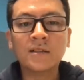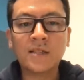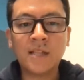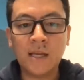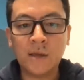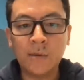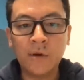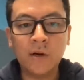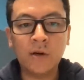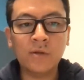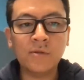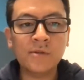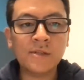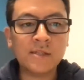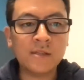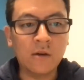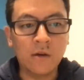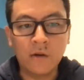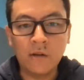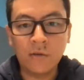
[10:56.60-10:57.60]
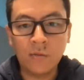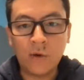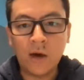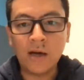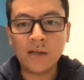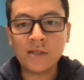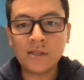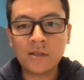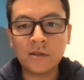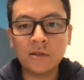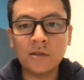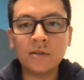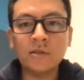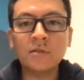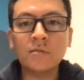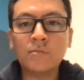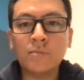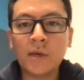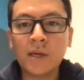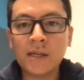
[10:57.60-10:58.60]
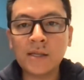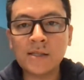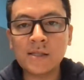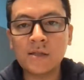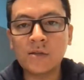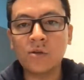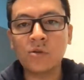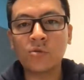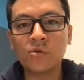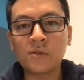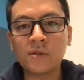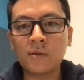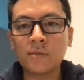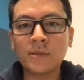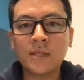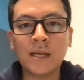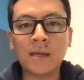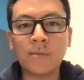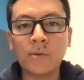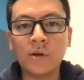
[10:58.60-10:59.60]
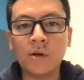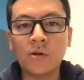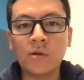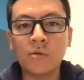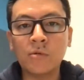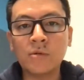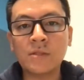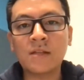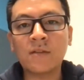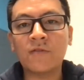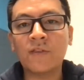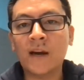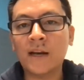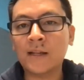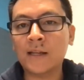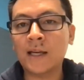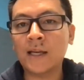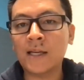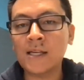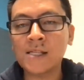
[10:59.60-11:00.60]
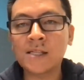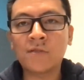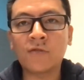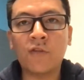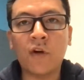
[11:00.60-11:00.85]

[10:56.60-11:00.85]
Debo still on the roster. Biggest news from Debo is the fact that he's